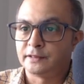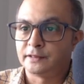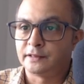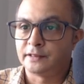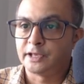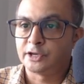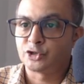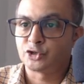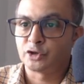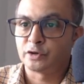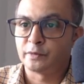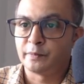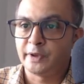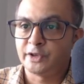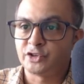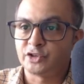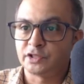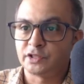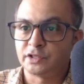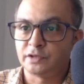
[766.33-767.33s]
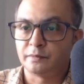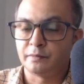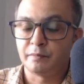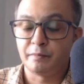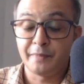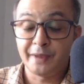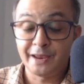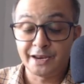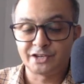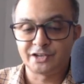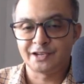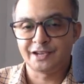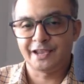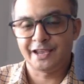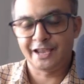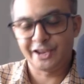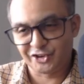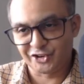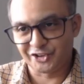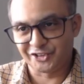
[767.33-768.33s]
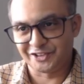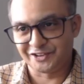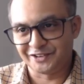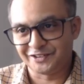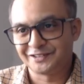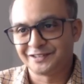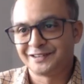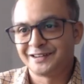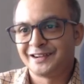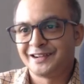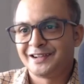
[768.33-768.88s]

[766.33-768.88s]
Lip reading: they should meet each other.